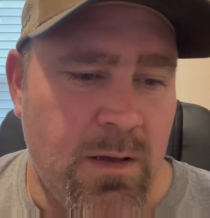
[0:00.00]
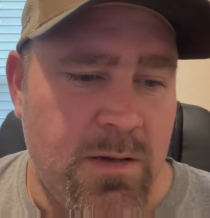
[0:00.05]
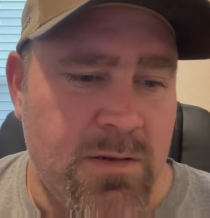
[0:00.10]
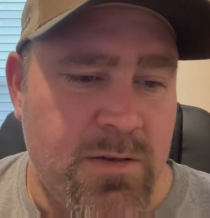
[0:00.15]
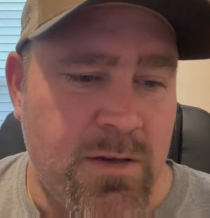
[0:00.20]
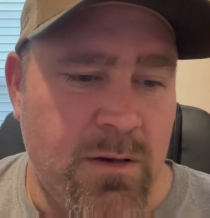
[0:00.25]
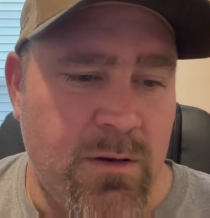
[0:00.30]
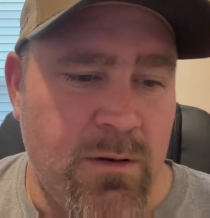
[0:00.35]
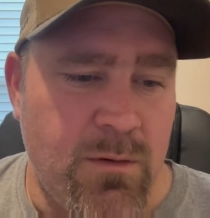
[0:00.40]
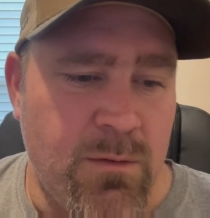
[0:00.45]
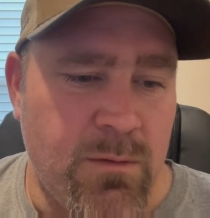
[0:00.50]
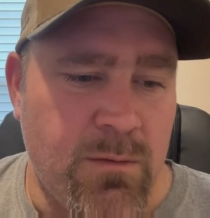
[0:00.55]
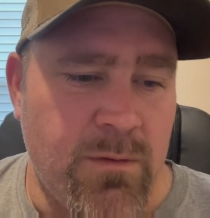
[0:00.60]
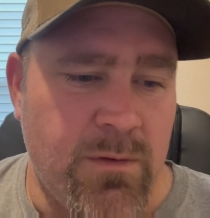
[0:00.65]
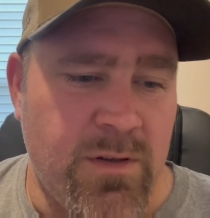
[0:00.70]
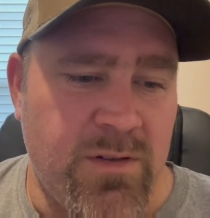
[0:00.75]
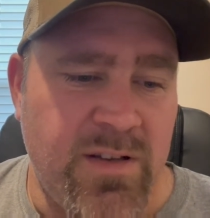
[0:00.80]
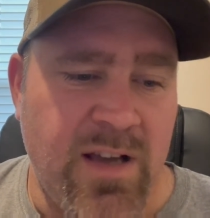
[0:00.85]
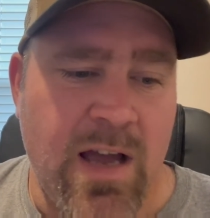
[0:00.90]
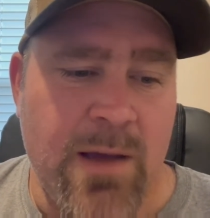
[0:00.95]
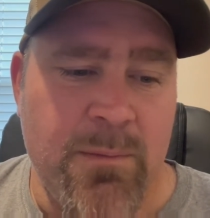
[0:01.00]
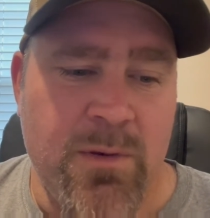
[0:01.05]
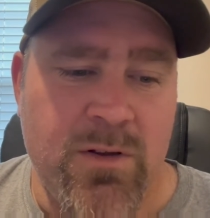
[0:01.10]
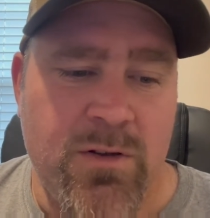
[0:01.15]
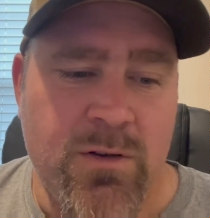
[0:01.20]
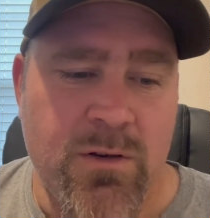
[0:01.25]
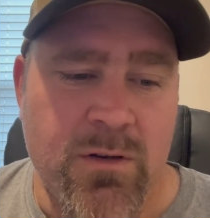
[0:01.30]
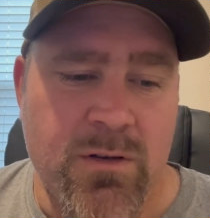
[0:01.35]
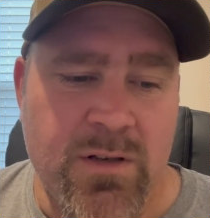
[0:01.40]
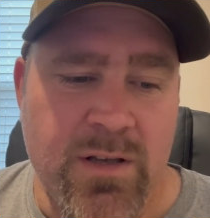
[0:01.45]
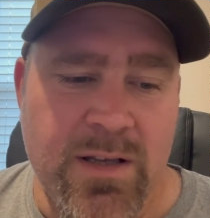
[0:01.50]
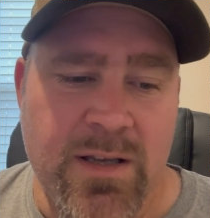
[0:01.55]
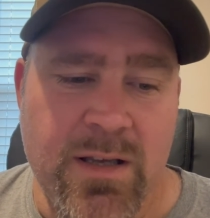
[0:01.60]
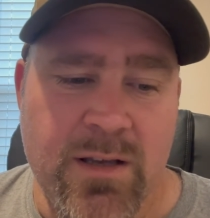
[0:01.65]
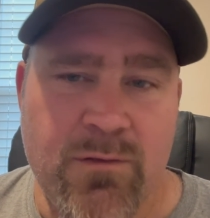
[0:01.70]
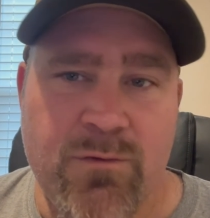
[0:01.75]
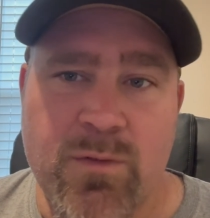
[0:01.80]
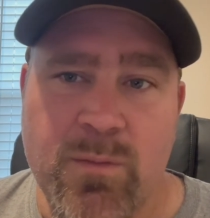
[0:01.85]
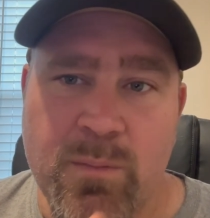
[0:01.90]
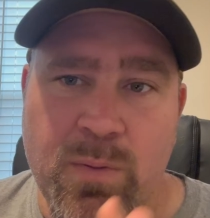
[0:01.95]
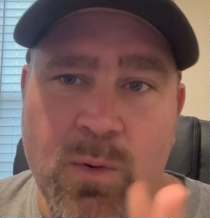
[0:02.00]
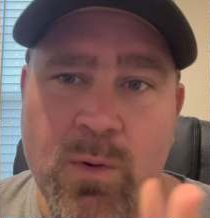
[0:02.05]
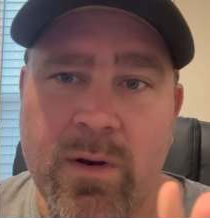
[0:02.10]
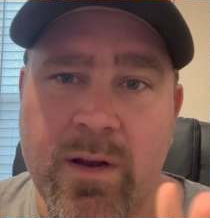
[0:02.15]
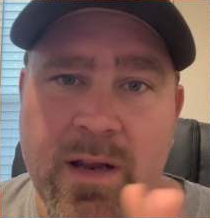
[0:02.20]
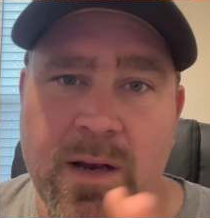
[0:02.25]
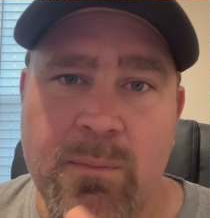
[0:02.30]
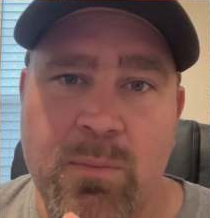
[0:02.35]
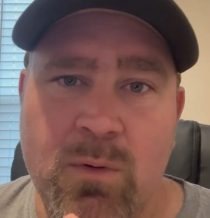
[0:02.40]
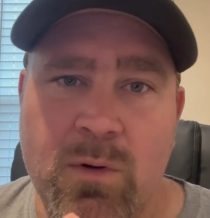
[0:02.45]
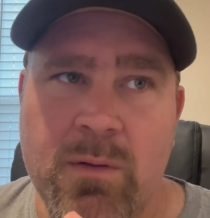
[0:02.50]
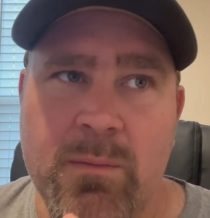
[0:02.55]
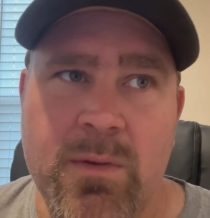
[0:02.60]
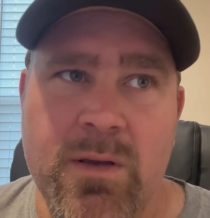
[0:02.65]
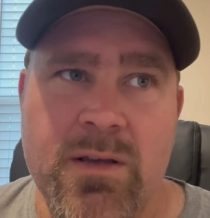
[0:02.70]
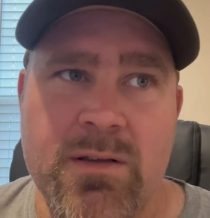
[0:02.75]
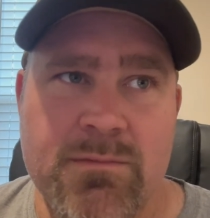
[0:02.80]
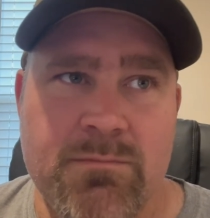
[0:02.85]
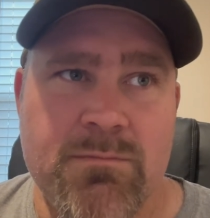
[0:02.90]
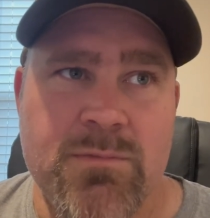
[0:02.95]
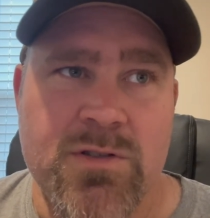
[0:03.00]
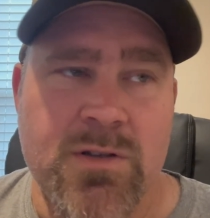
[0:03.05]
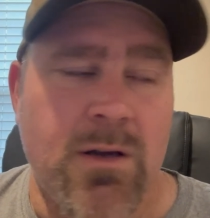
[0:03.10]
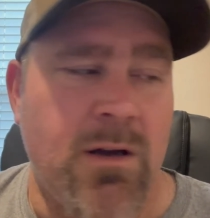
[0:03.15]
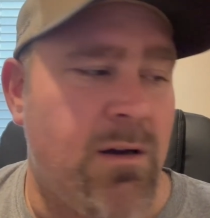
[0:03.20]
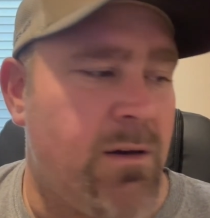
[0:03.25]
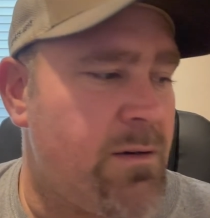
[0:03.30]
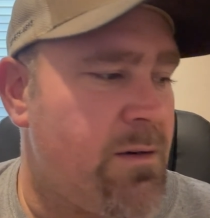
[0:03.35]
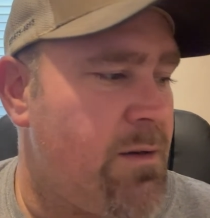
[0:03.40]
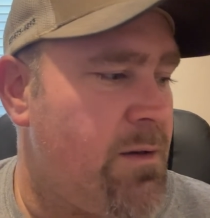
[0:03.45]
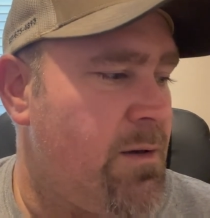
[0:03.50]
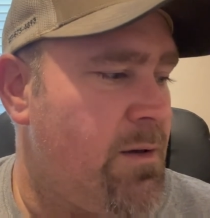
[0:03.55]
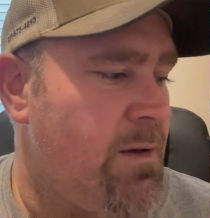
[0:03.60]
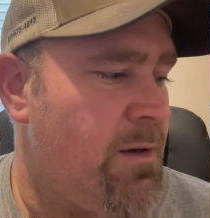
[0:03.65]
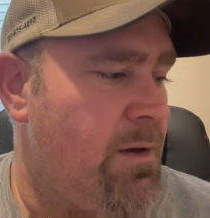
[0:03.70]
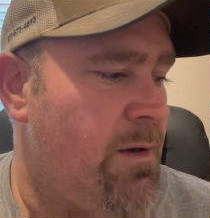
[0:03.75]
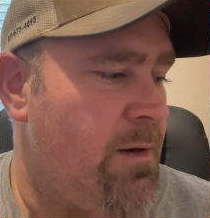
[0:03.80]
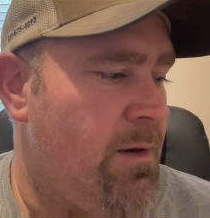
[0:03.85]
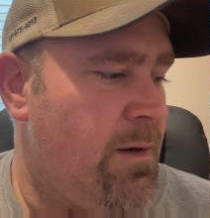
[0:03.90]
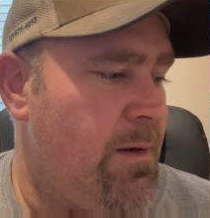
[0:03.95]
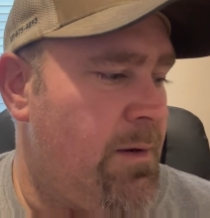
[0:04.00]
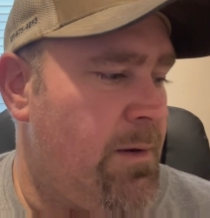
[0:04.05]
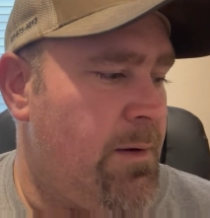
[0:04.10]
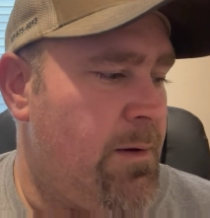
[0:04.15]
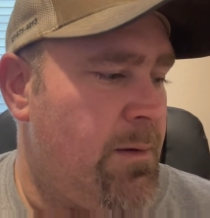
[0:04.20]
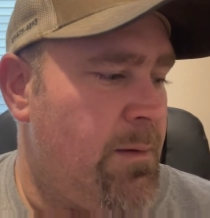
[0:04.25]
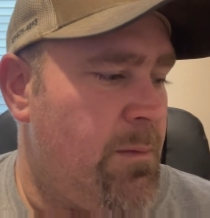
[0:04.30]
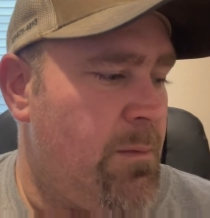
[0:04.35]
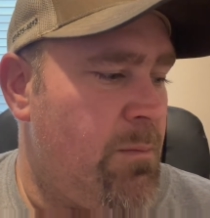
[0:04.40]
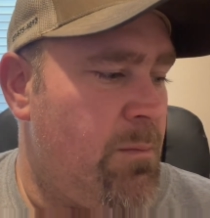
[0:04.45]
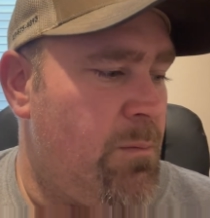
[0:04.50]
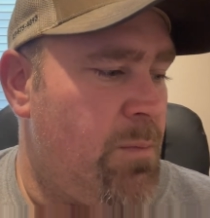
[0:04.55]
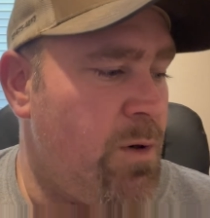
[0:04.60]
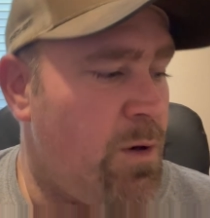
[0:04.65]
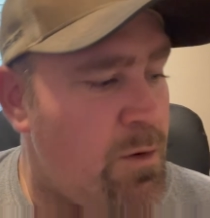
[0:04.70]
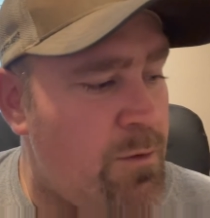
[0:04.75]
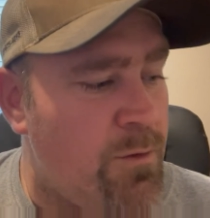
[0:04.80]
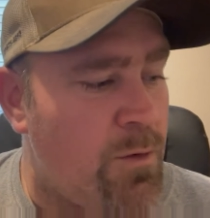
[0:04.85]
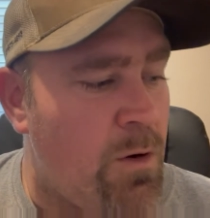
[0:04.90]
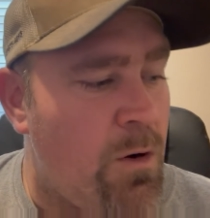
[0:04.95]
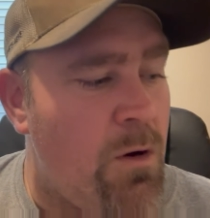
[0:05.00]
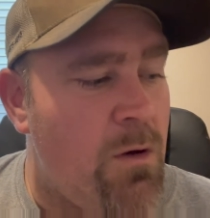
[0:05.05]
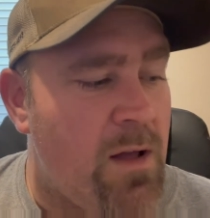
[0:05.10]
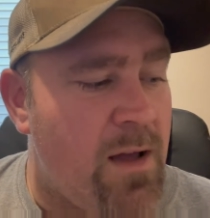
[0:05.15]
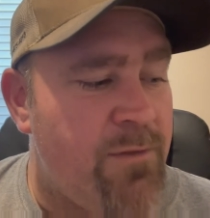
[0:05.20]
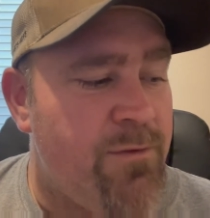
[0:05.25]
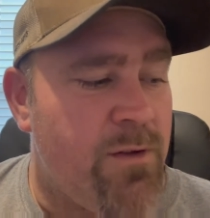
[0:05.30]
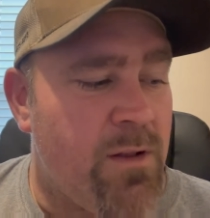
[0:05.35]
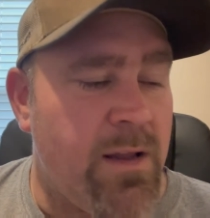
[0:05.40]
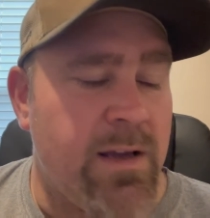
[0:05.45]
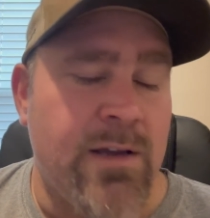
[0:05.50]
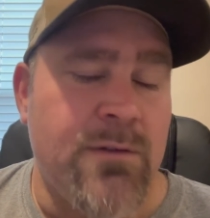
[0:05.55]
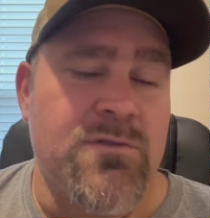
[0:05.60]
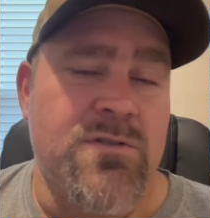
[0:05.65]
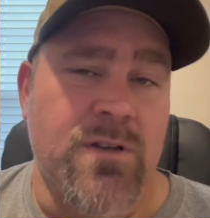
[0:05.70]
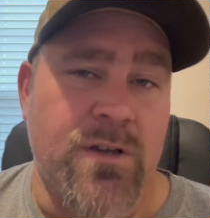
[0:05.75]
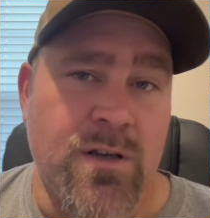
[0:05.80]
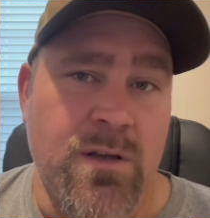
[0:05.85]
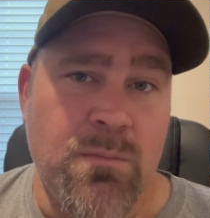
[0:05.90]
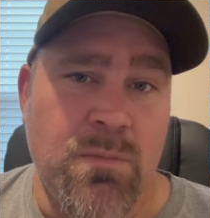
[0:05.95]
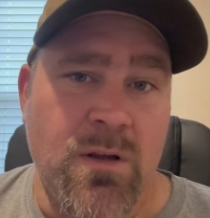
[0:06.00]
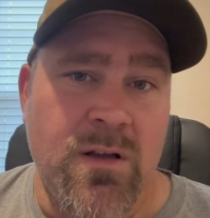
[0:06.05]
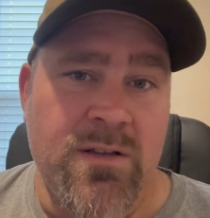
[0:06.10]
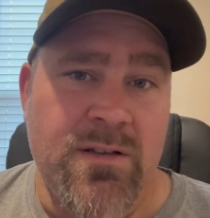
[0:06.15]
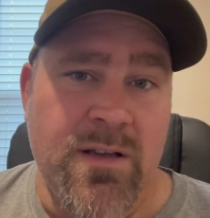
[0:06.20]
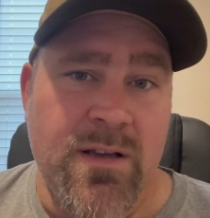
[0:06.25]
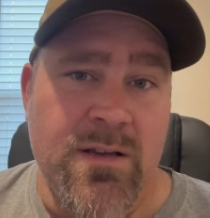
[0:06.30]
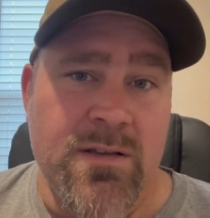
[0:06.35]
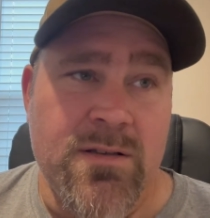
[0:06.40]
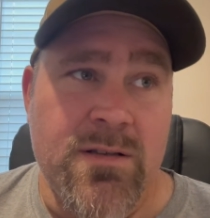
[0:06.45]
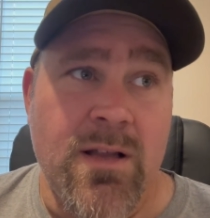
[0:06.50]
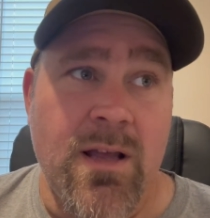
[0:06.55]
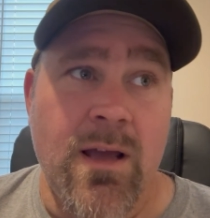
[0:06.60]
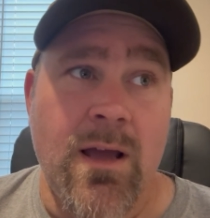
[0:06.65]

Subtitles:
So the time it took to get from point A to point B sucked. But overall, I feel like it was a good blood test.